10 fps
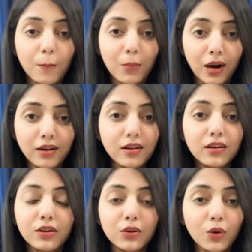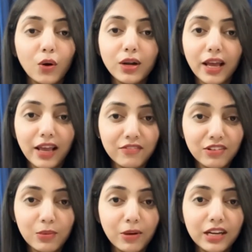but not
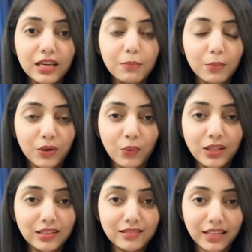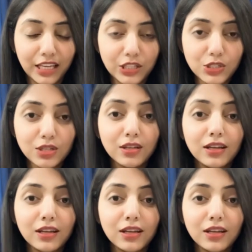everybody between this age